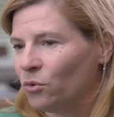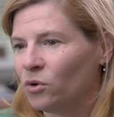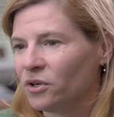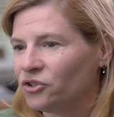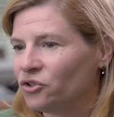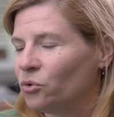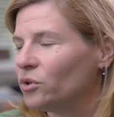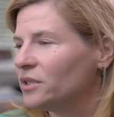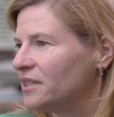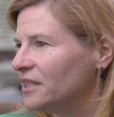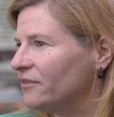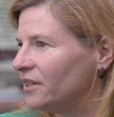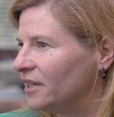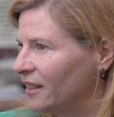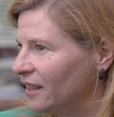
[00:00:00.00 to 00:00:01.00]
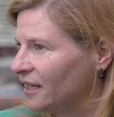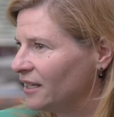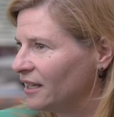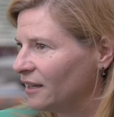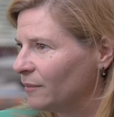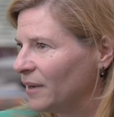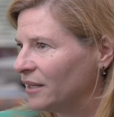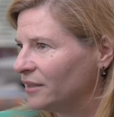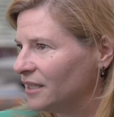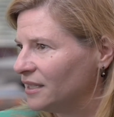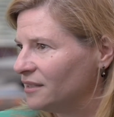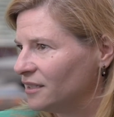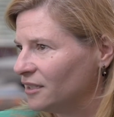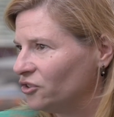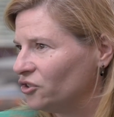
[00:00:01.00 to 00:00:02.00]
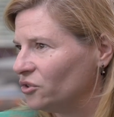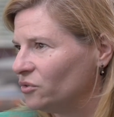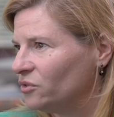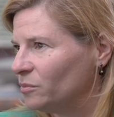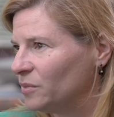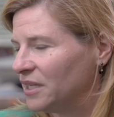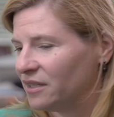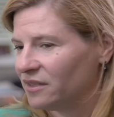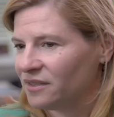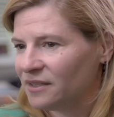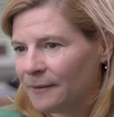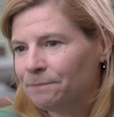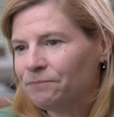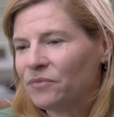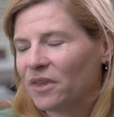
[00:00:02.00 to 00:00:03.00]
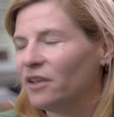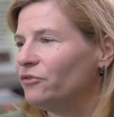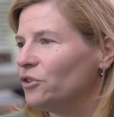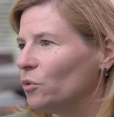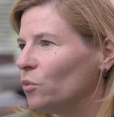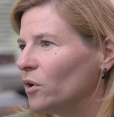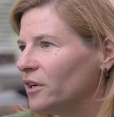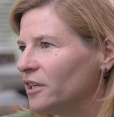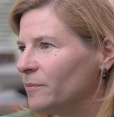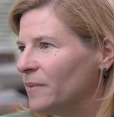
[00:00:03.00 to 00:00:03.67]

or towards even thinking about these issues. Because if you're worried